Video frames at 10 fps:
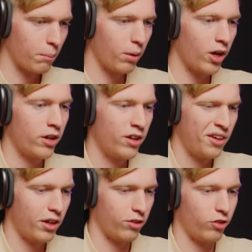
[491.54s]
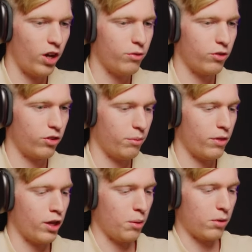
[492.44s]
but it softens
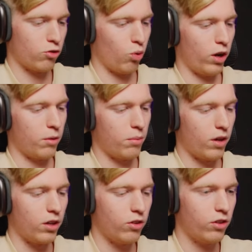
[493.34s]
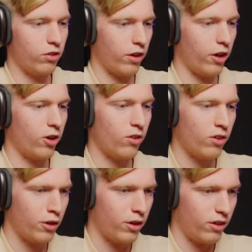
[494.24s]
up the image quite a bit, and you can
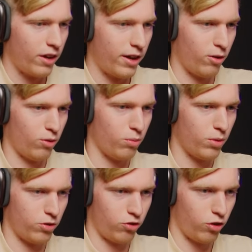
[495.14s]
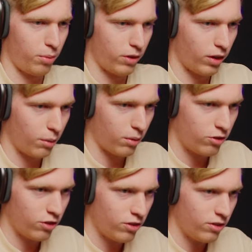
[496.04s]
tell how much sharper the
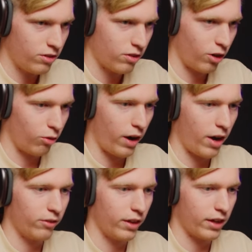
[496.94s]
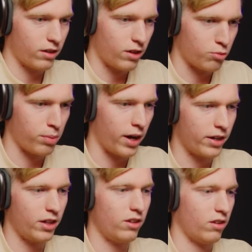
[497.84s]
image is around like his
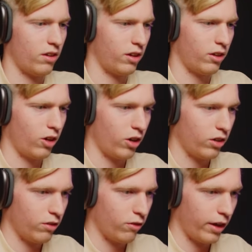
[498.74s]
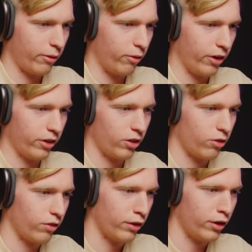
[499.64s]
body and even that railing
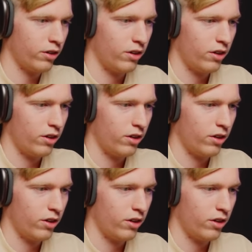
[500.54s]
over there.